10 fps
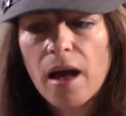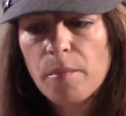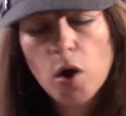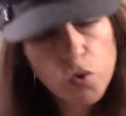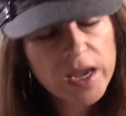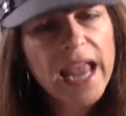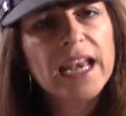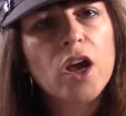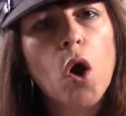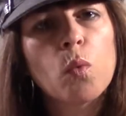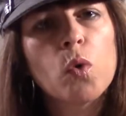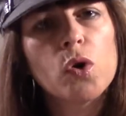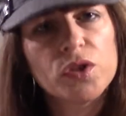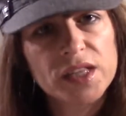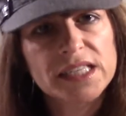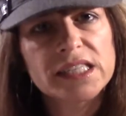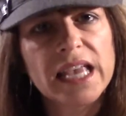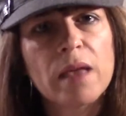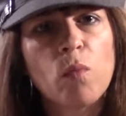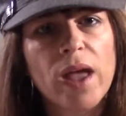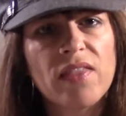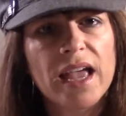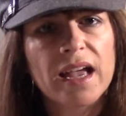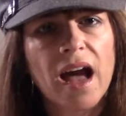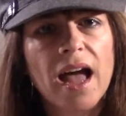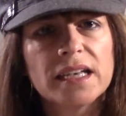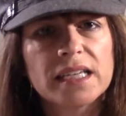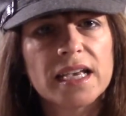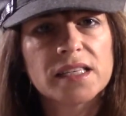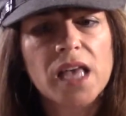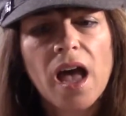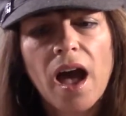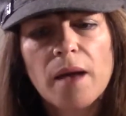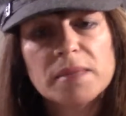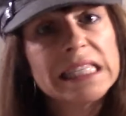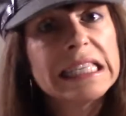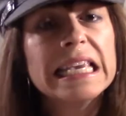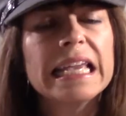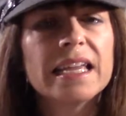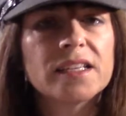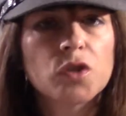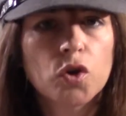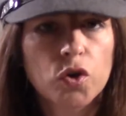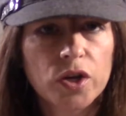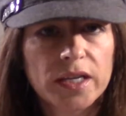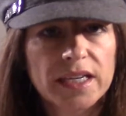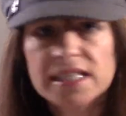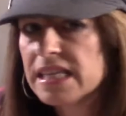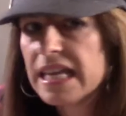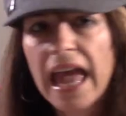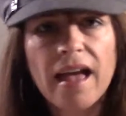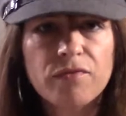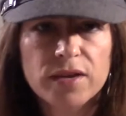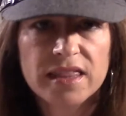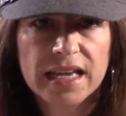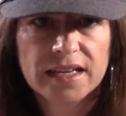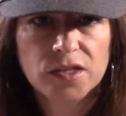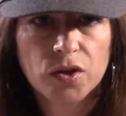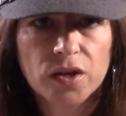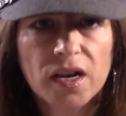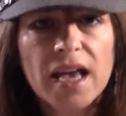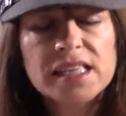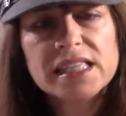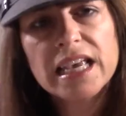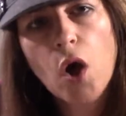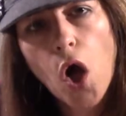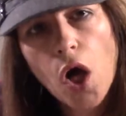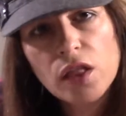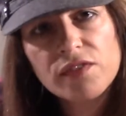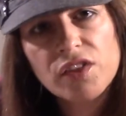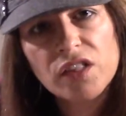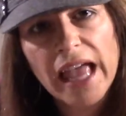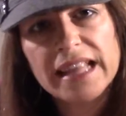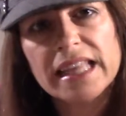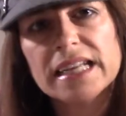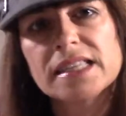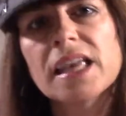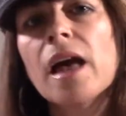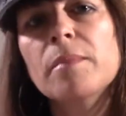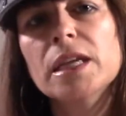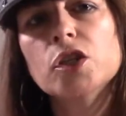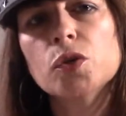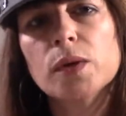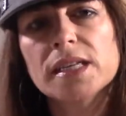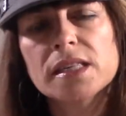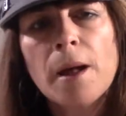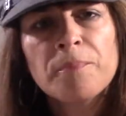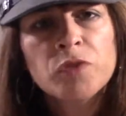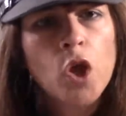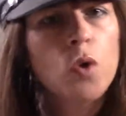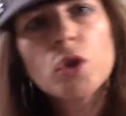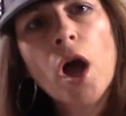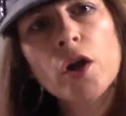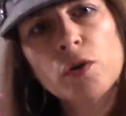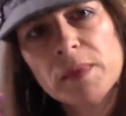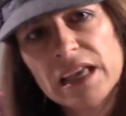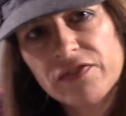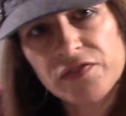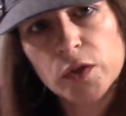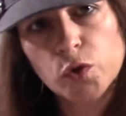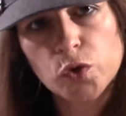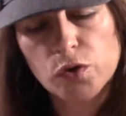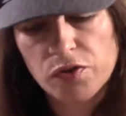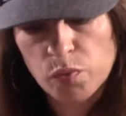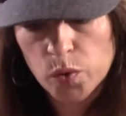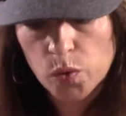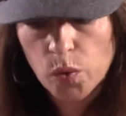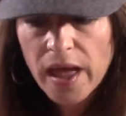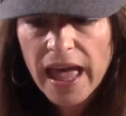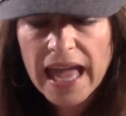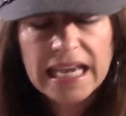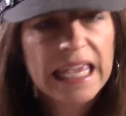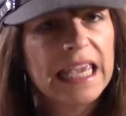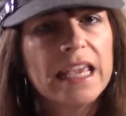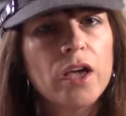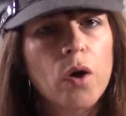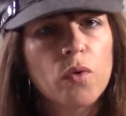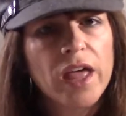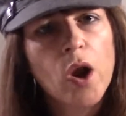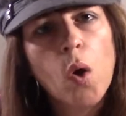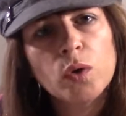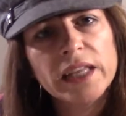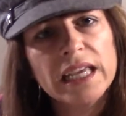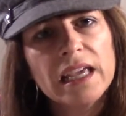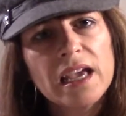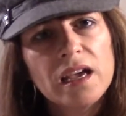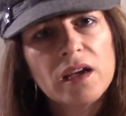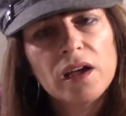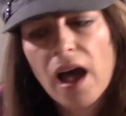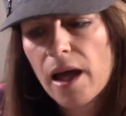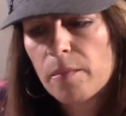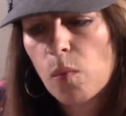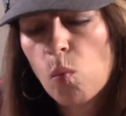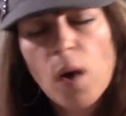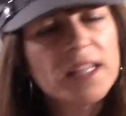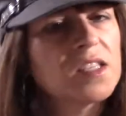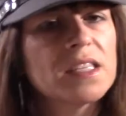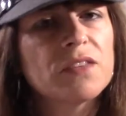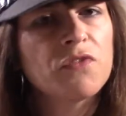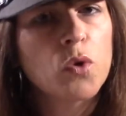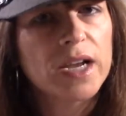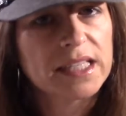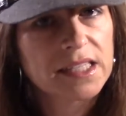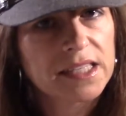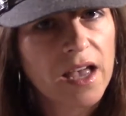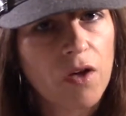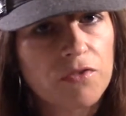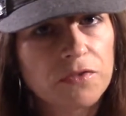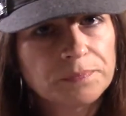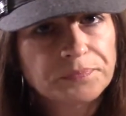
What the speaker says: creating our world the same way that God does, seeing it as good, seeing everything as good, seeing all of the light that is coming to us, no longer being filtered through an ego that only wants for itself,